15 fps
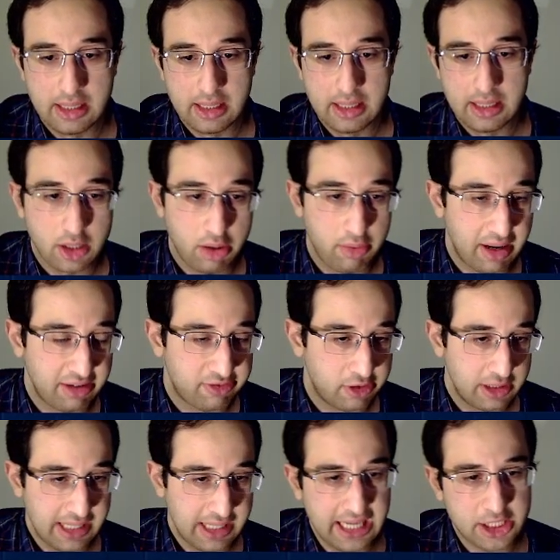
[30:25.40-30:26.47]
So he went for
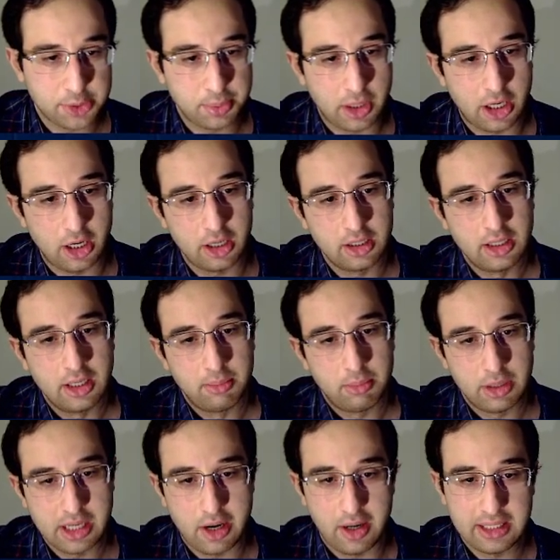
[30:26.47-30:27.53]
the h-pawn,
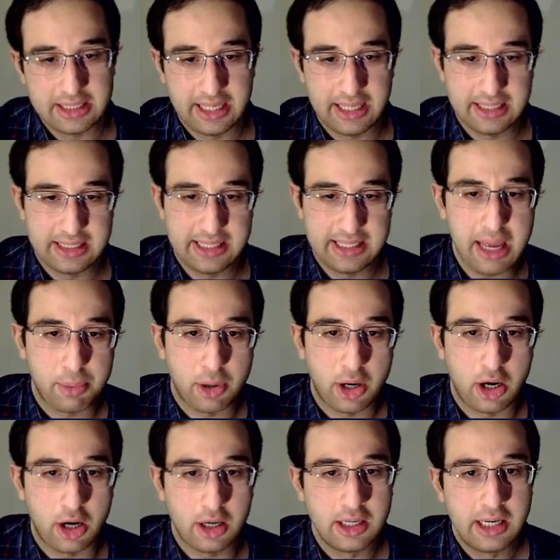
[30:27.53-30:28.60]
but now I take the
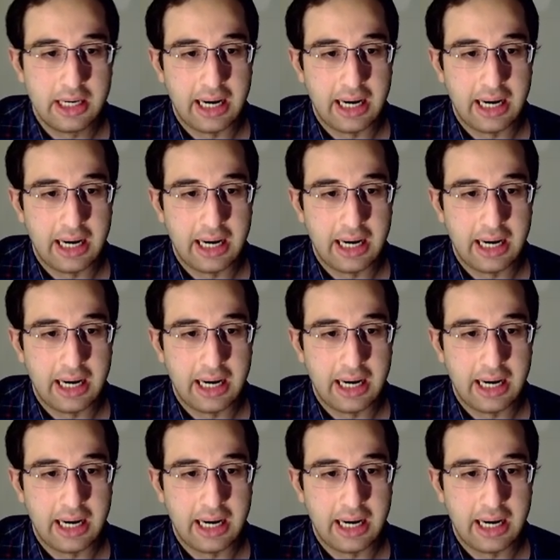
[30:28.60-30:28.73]
a-pawn,